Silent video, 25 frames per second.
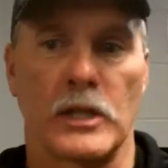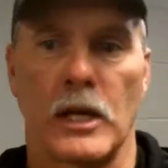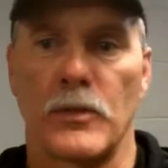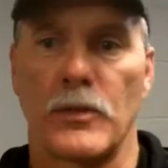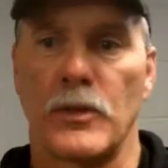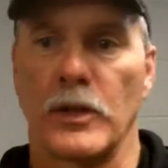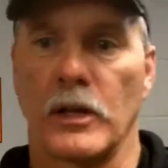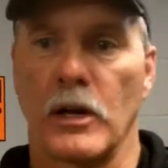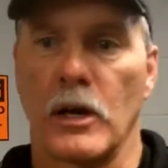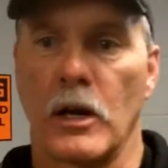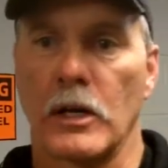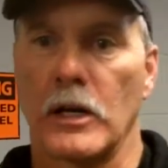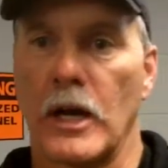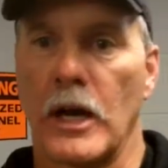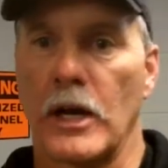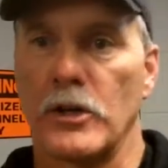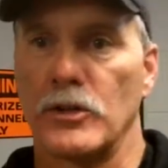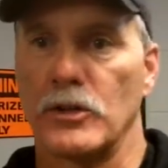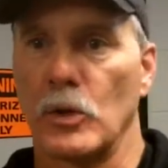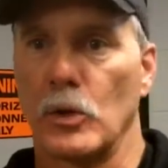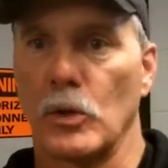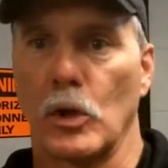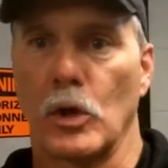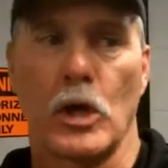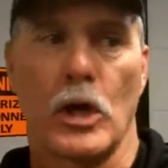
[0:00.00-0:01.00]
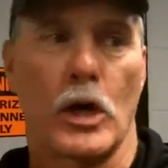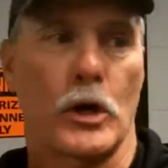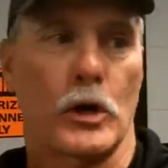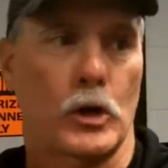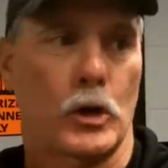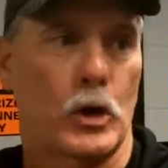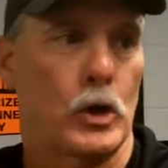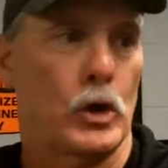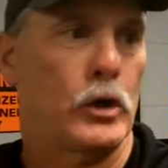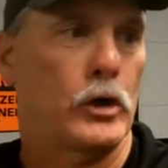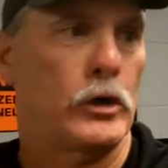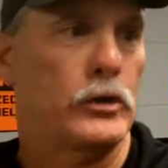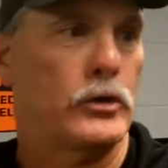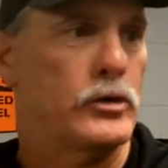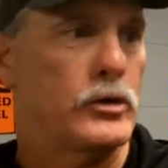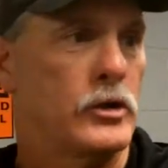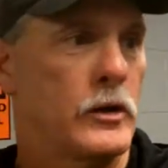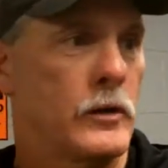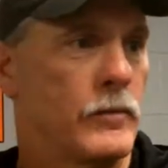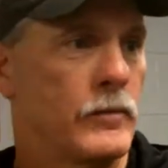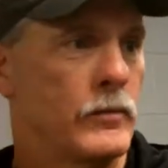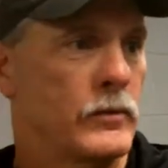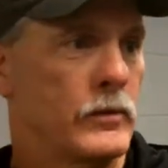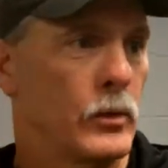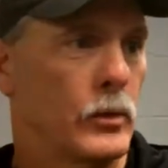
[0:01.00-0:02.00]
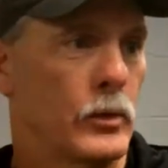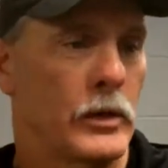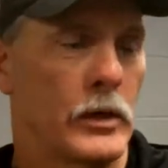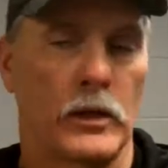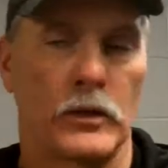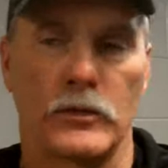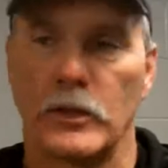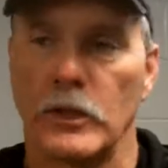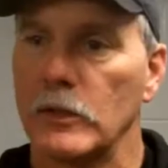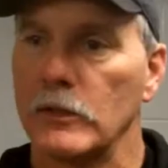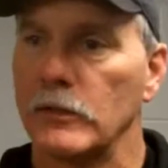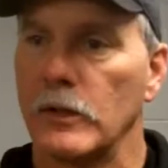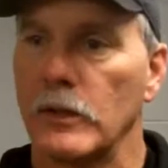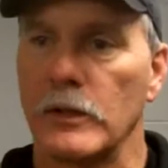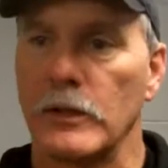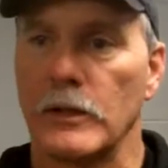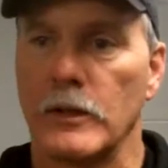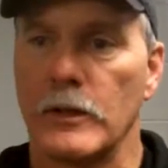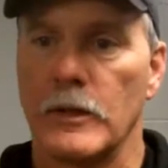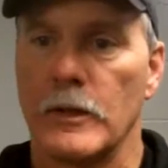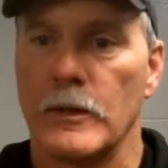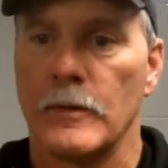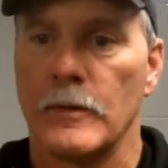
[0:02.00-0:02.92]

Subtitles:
I think our guys showed a lot of courage, went out there and they